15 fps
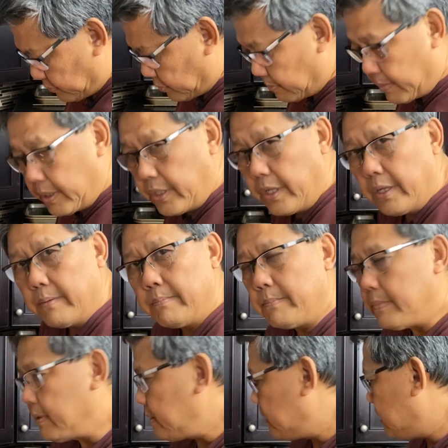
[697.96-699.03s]
to a
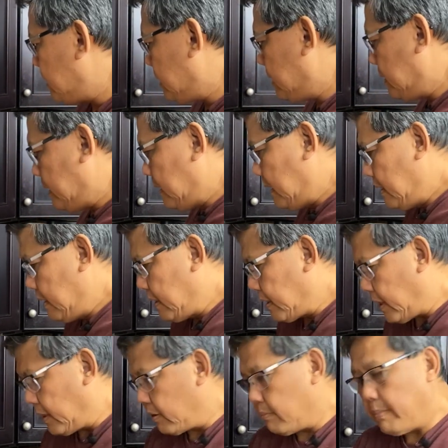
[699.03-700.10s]
medium.
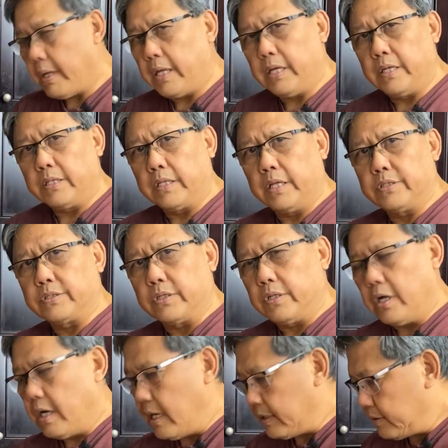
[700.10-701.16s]
Get our pan nice and
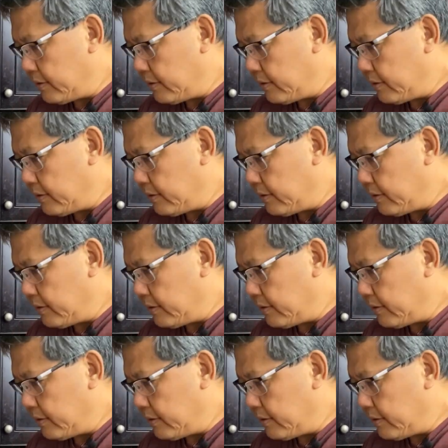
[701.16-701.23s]
hot.